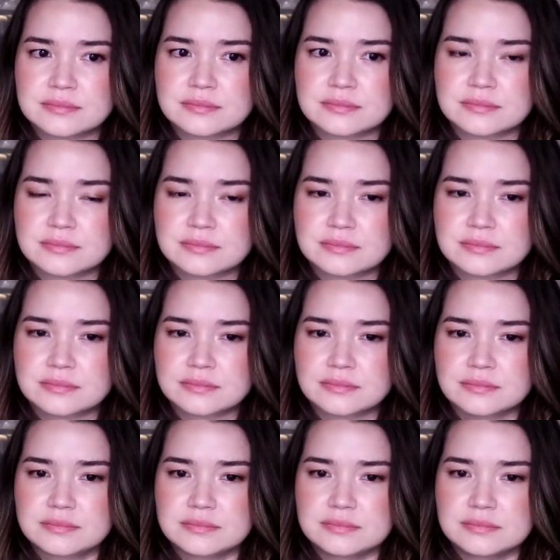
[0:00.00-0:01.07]

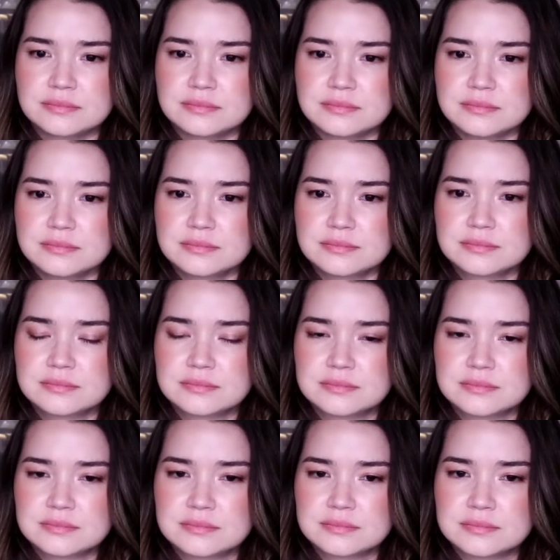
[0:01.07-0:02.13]

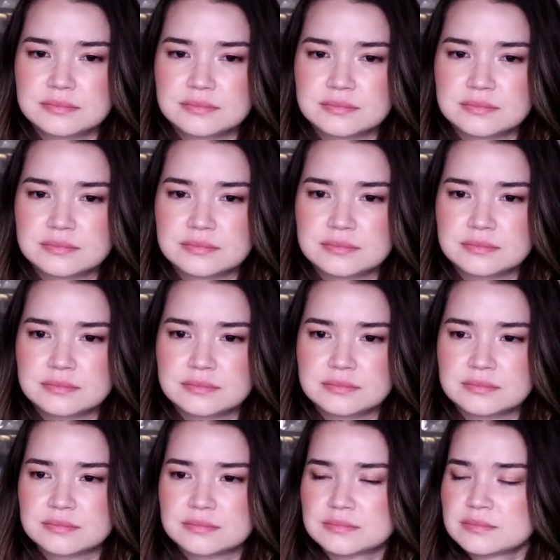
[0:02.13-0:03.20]

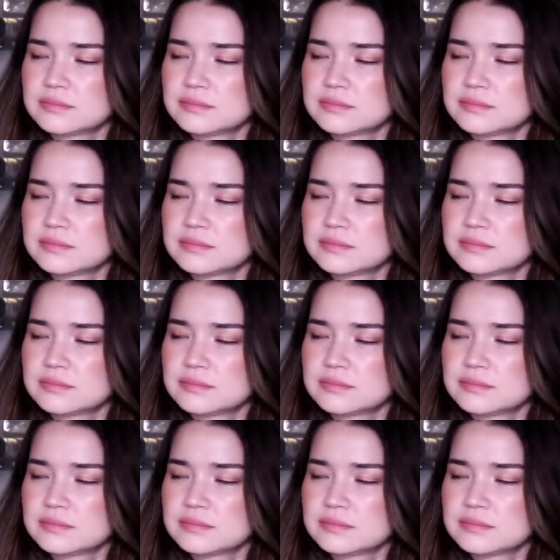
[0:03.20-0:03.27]
[no speech]